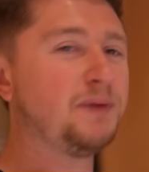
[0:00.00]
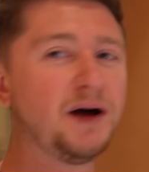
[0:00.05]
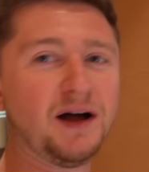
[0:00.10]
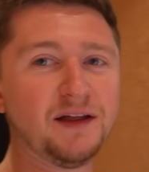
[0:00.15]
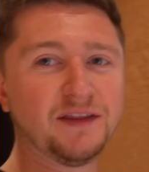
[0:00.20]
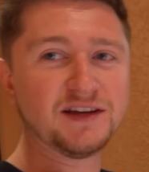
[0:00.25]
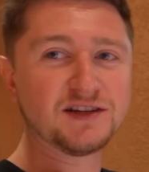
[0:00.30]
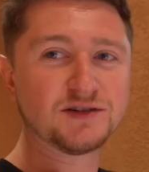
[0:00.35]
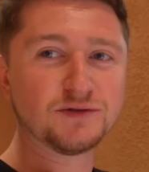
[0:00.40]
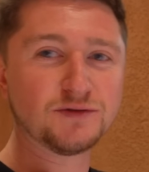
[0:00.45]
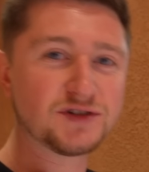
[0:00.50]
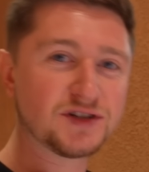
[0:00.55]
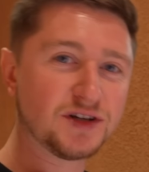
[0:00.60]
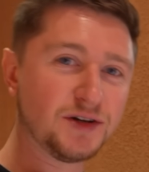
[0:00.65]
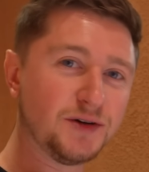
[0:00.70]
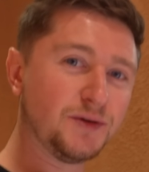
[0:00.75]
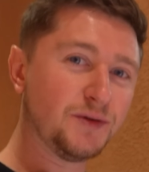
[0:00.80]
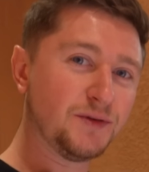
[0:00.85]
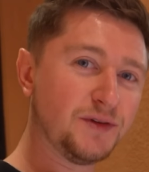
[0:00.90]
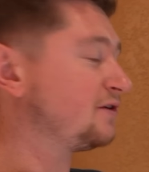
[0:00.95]
but there's
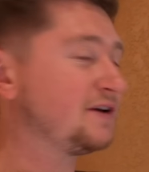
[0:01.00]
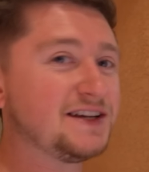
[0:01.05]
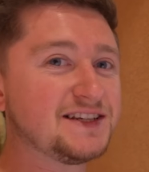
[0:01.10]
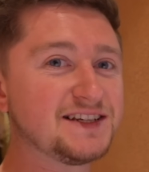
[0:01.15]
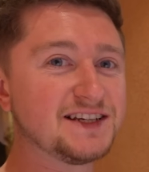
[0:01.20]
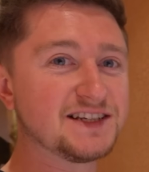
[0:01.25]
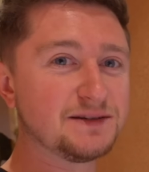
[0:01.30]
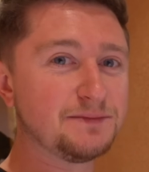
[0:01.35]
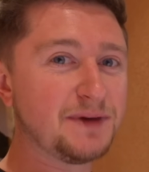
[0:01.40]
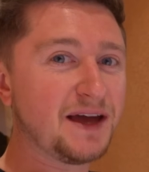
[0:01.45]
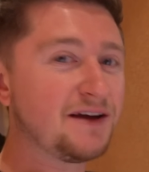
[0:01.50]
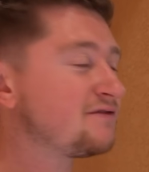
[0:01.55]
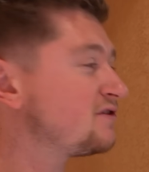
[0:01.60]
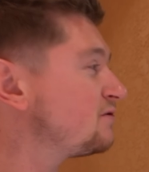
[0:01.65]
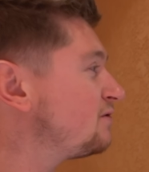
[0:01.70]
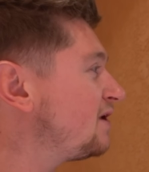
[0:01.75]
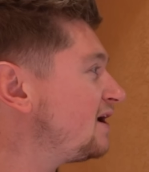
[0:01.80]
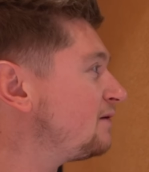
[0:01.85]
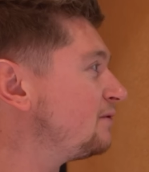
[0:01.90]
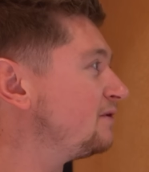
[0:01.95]
also a security system
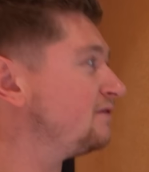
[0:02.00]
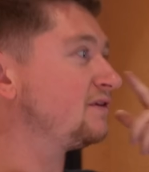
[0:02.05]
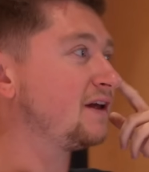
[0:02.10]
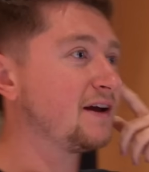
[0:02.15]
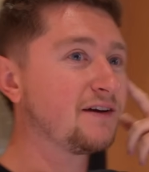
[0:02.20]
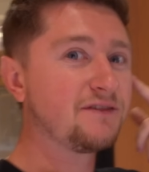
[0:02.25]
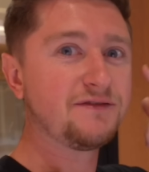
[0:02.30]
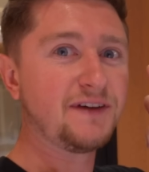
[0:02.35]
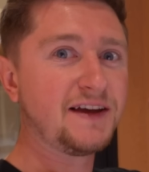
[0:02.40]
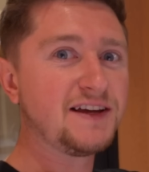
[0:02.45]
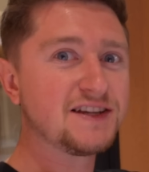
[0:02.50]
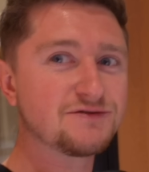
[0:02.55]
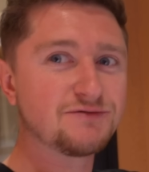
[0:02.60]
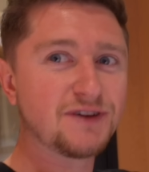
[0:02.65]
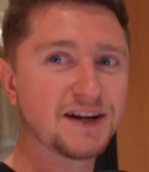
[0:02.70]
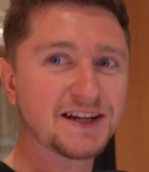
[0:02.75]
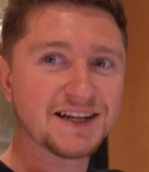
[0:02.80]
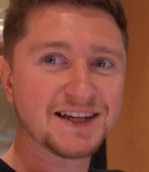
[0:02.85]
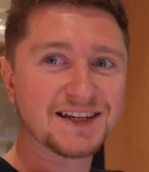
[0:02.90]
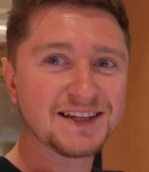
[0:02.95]
everywhere with like face
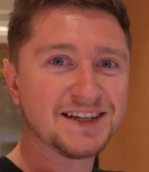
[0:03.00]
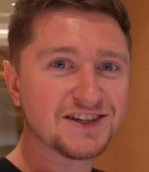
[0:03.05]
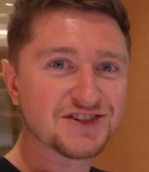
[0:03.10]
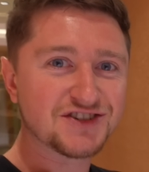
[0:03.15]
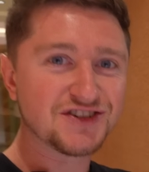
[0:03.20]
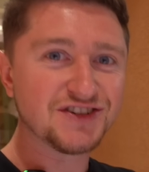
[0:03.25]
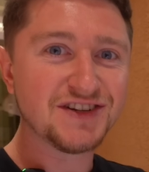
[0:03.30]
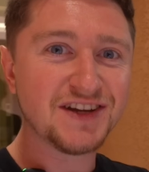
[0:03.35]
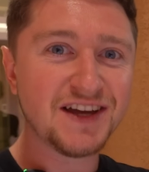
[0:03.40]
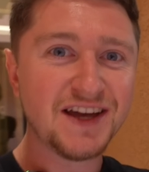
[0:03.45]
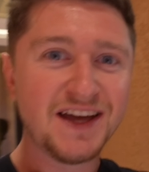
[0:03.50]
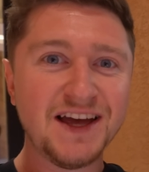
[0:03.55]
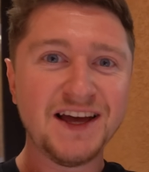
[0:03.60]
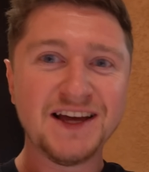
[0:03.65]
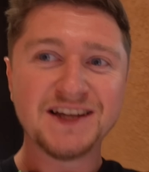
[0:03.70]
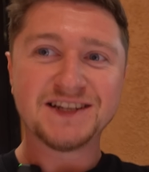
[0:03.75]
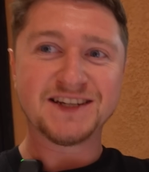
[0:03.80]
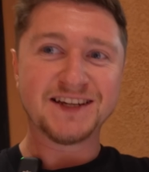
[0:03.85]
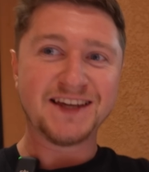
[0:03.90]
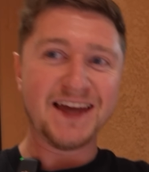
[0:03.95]
recognition
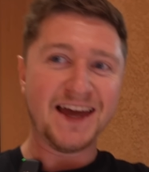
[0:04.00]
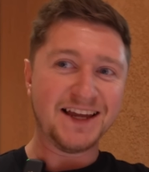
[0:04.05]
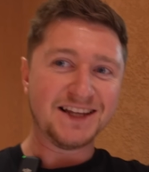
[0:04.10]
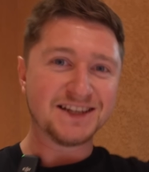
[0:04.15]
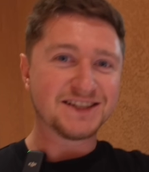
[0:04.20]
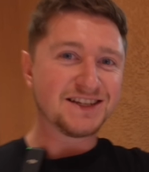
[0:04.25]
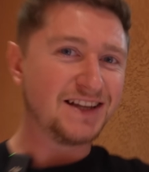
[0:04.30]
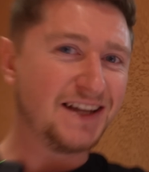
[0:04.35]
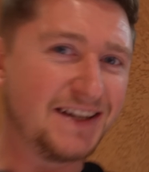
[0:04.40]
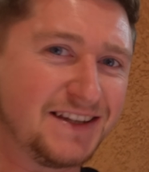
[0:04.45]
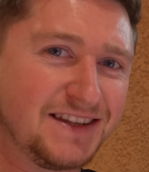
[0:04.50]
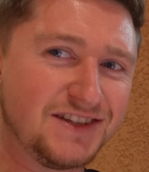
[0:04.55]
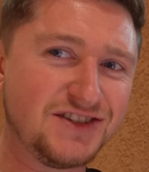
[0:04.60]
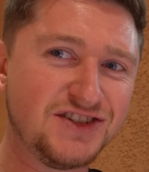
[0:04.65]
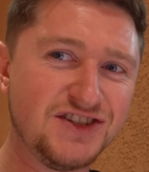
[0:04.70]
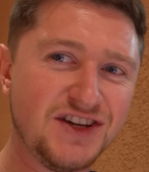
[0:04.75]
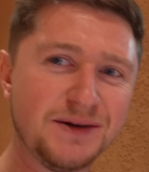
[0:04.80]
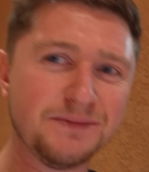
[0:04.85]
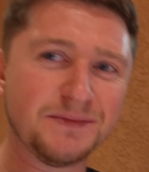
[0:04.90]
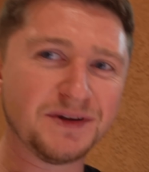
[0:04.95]
to get into like the
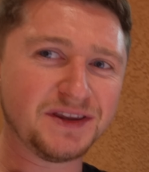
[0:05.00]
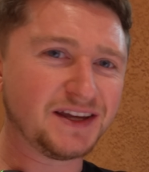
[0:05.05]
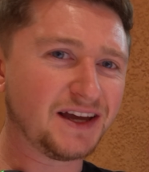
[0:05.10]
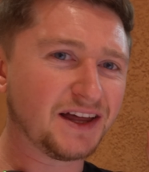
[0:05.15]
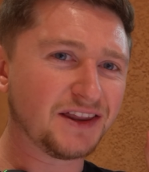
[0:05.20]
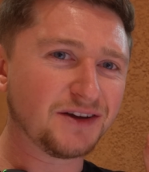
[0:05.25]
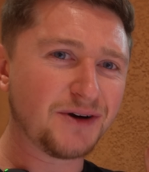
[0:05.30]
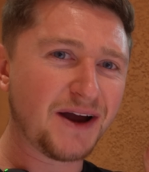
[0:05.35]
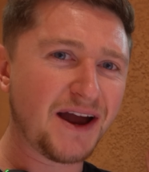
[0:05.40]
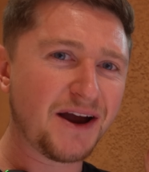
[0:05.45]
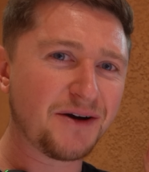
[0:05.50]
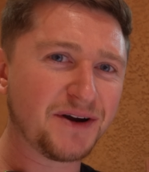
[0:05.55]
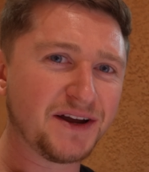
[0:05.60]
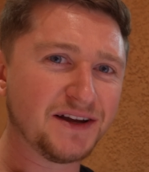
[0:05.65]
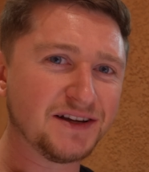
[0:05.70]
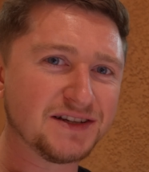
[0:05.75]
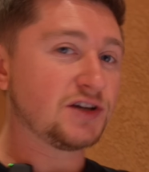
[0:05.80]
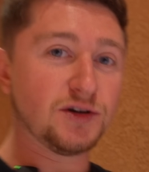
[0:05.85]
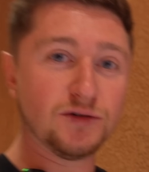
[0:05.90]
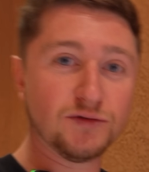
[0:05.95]
gym and the other
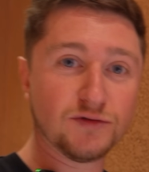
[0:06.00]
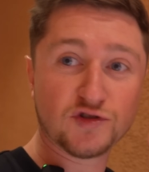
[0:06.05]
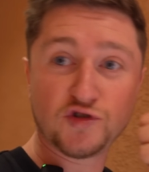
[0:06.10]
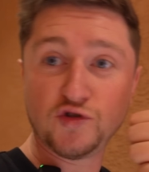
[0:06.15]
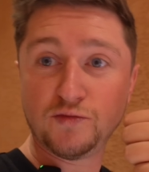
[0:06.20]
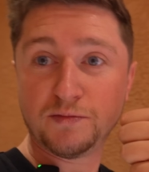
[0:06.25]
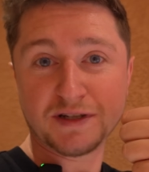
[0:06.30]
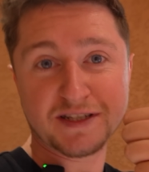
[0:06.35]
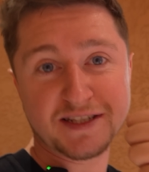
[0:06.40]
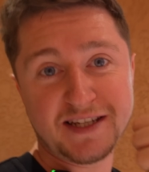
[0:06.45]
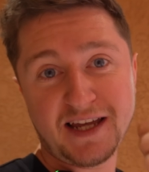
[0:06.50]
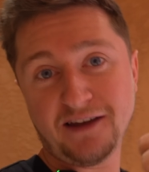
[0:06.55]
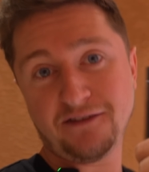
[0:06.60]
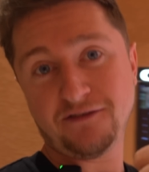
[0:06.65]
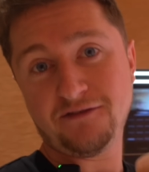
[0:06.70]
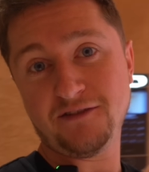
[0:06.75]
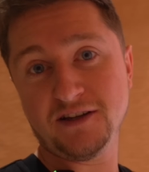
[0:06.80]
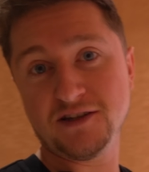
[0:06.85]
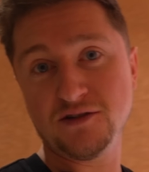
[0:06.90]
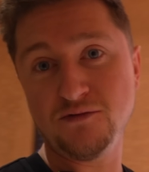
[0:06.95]
areas. So super
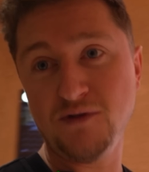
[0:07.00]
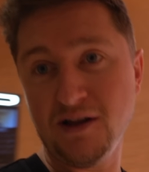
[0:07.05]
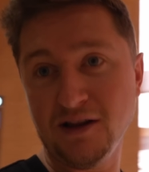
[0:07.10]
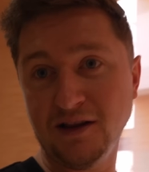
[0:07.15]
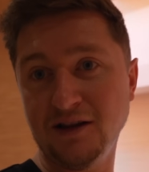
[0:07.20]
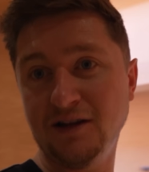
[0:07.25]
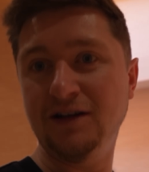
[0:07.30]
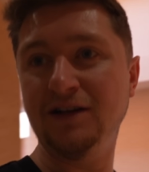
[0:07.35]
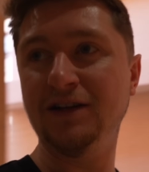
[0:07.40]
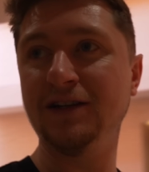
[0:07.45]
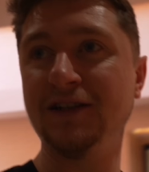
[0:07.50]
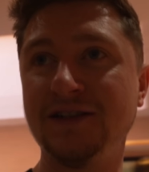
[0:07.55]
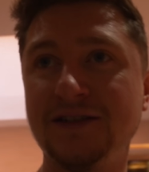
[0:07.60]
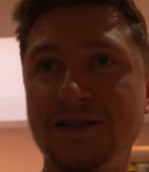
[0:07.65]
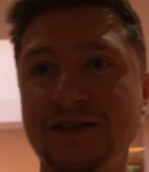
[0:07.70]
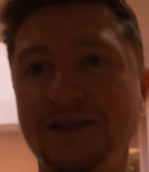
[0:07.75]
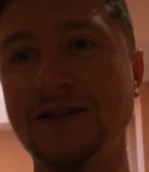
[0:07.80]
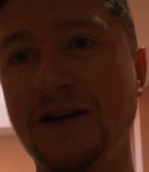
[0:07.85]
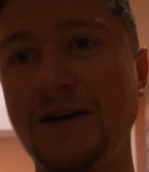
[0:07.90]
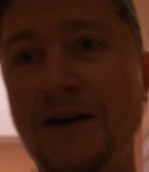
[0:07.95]
safe as well.
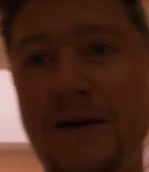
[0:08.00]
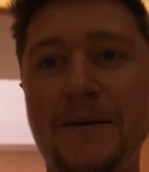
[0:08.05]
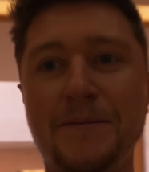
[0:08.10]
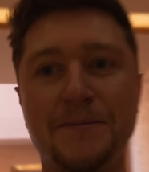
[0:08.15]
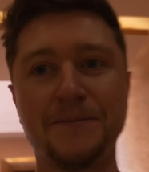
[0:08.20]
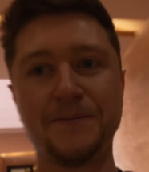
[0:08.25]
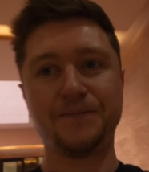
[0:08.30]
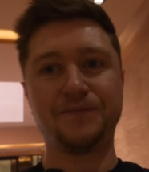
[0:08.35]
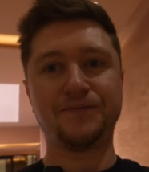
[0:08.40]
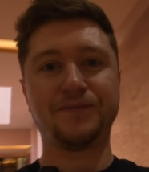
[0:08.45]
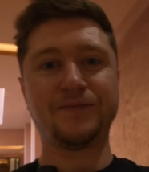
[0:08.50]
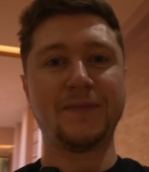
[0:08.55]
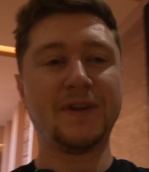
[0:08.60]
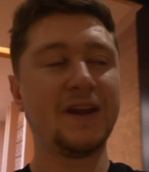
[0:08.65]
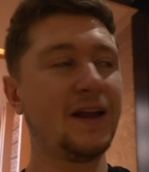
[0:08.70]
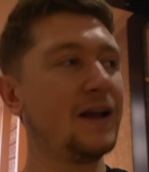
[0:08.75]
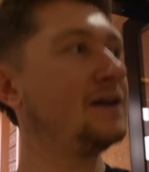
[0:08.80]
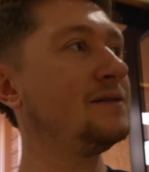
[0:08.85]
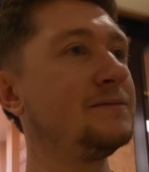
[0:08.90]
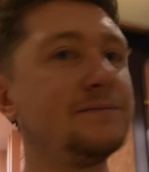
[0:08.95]
But
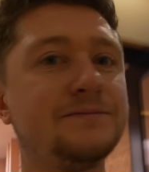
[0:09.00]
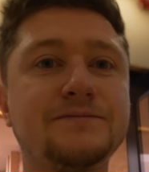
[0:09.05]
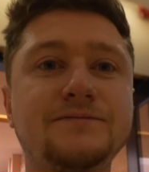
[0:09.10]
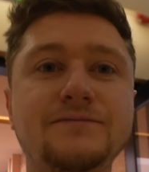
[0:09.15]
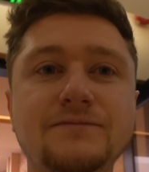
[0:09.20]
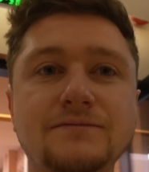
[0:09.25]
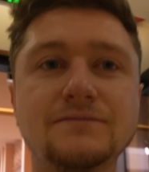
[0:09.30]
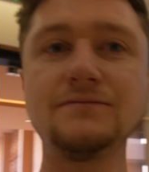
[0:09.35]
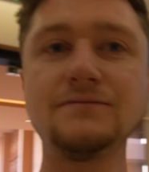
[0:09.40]
welcome to our